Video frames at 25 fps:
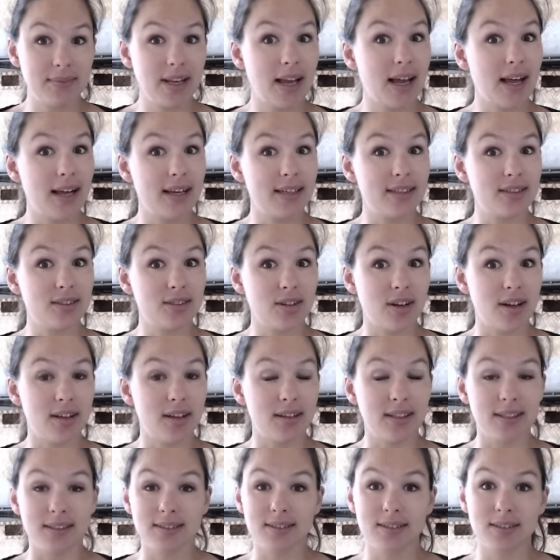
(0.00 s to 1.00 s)
I saw
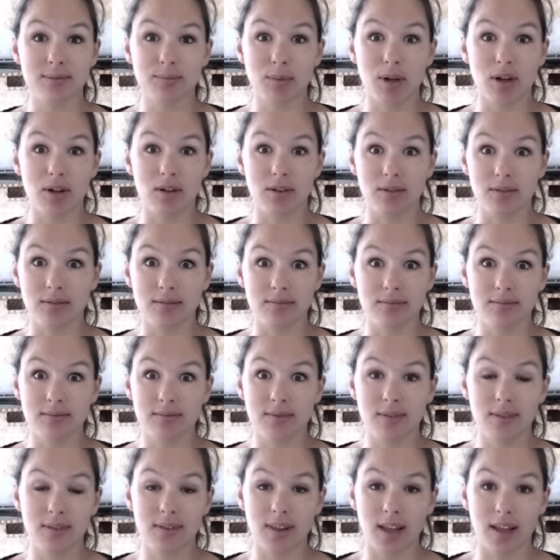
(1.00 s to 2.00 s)
this small
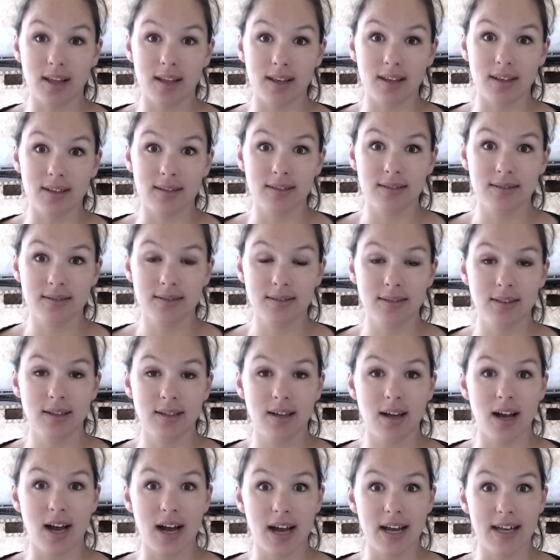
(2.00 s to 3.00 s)
thing
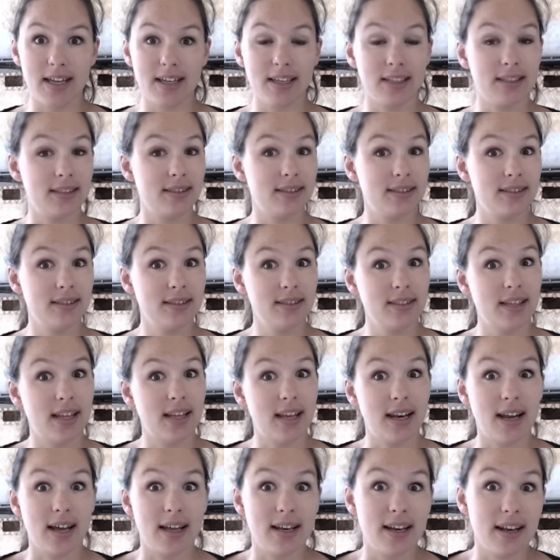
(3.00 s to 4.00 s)
icon that
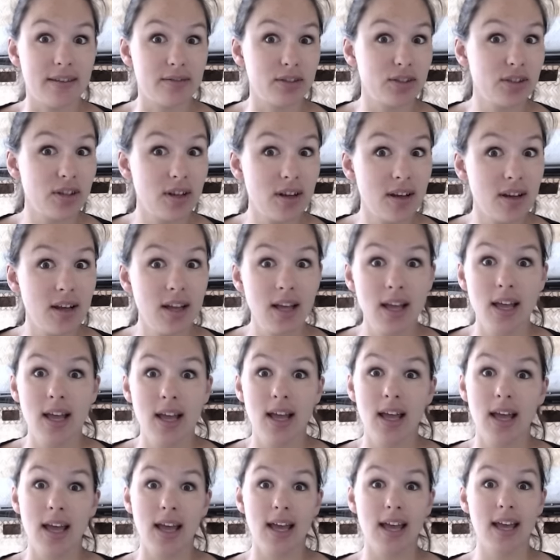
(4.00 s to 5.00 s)
I never saw,
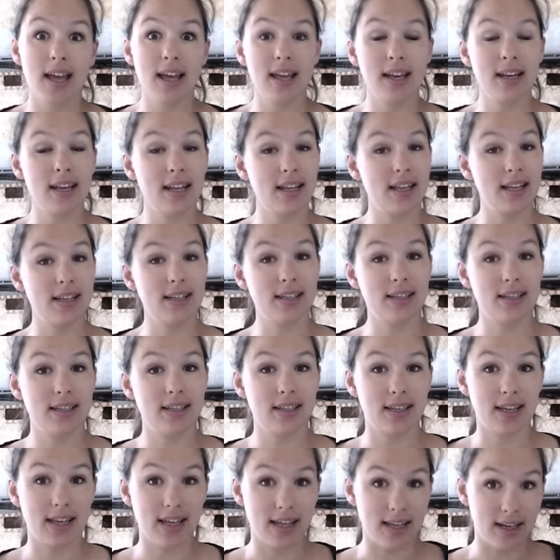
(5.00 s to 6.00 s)
and it
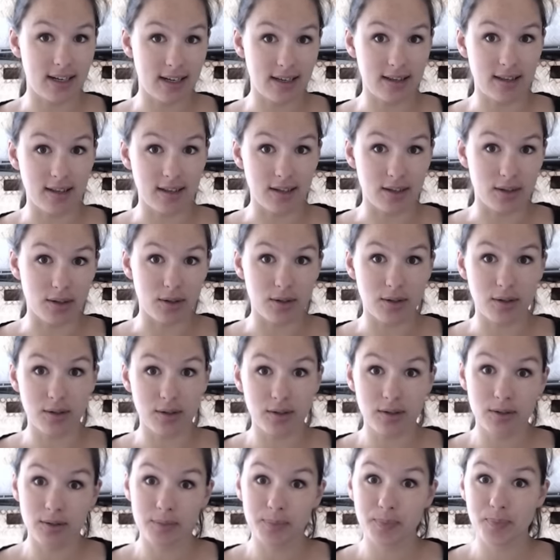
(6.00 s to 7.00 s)
had the
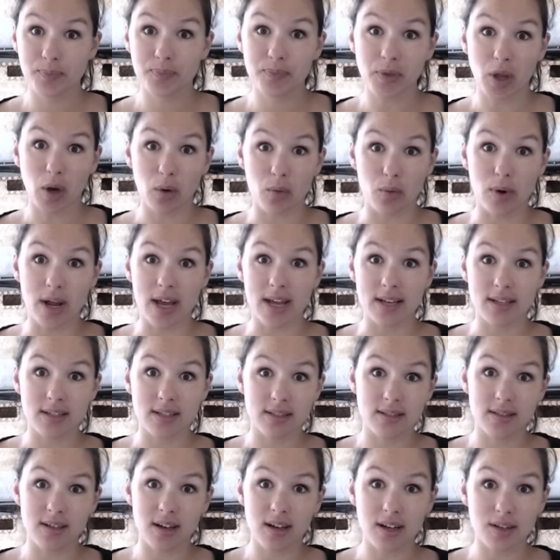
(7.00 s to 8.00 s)
red
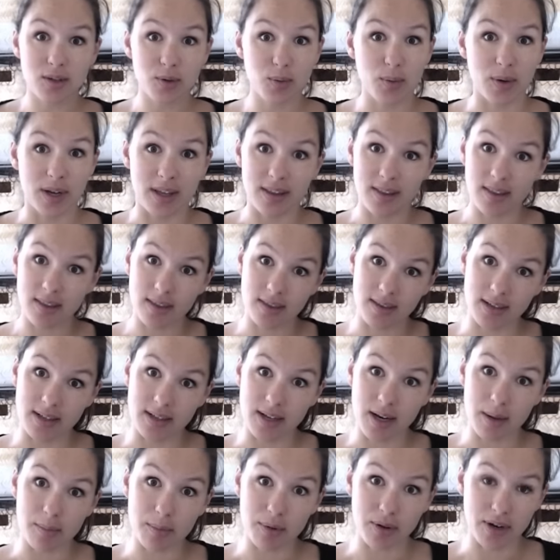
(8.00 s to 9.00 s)
dot with the
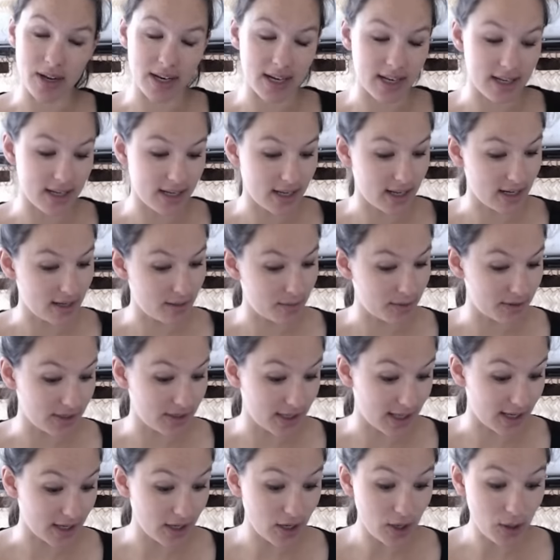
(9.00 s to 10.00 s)
number in it, and I was
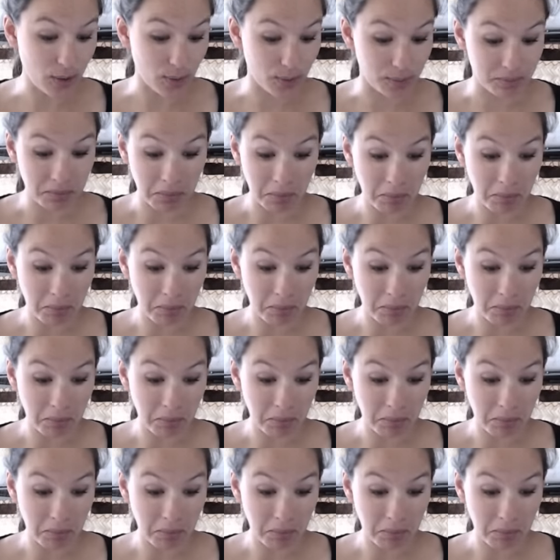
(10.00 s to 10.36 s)
like, oh,